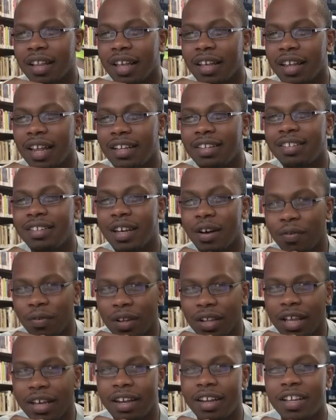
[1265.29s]
Like that's
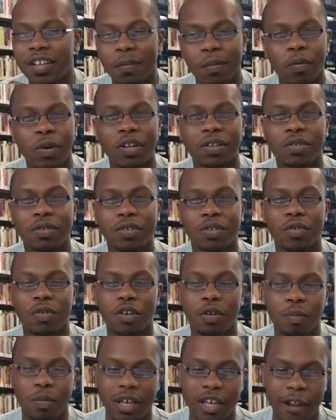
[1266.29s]
definitely like an inspirational
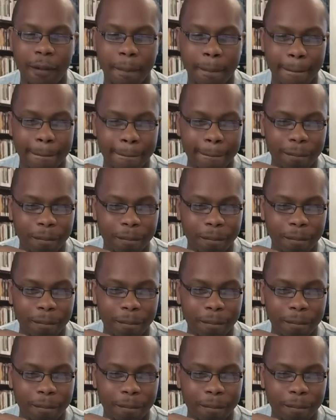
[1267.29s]
story to me.